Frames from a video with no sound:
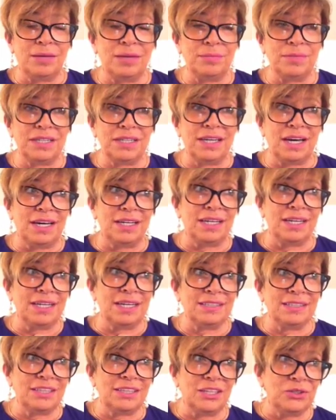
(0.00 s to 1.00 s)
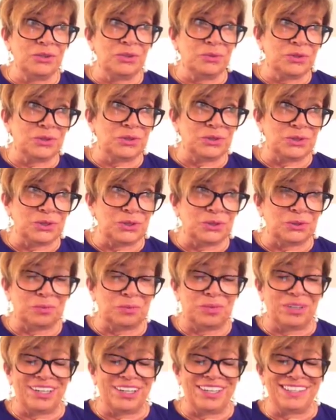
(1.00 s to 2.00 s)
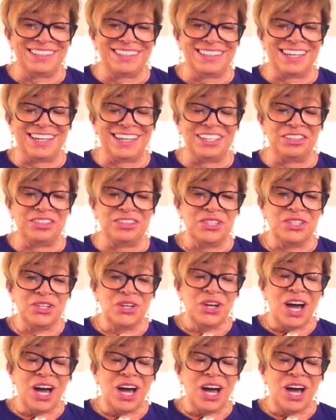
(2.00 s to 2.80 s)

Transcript: I'm not God. I can't tell you what to do, but uh, you,